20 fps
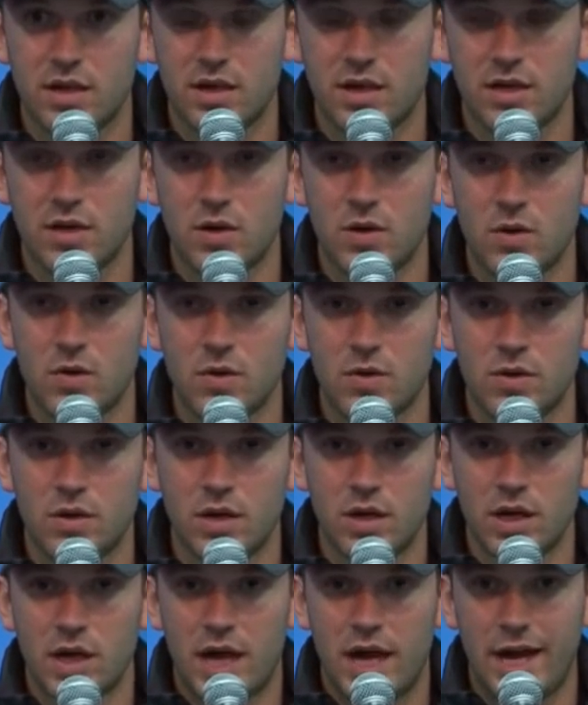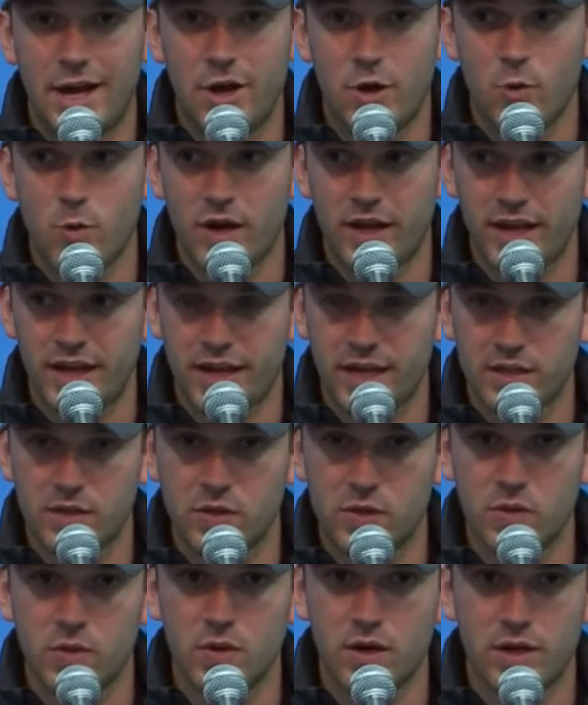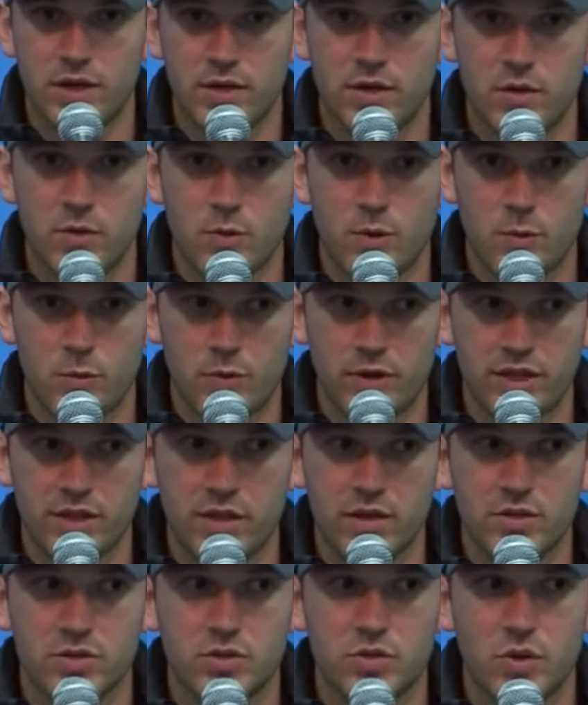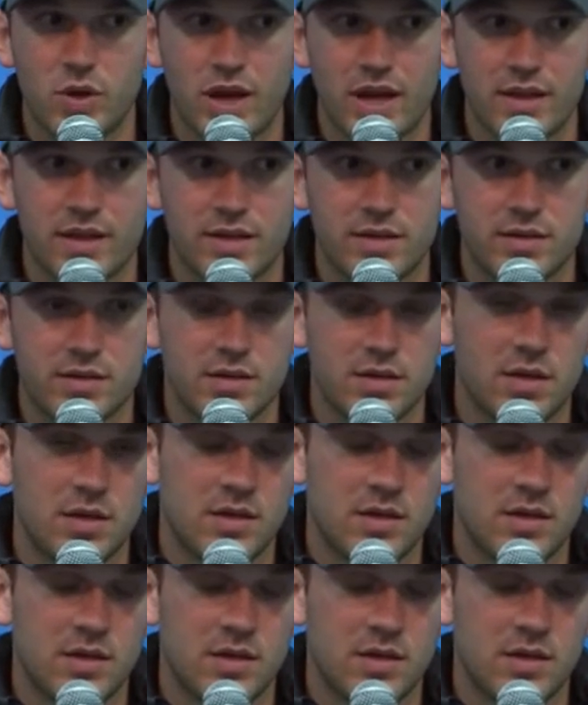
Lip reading: I know what he can do, I know what we done together.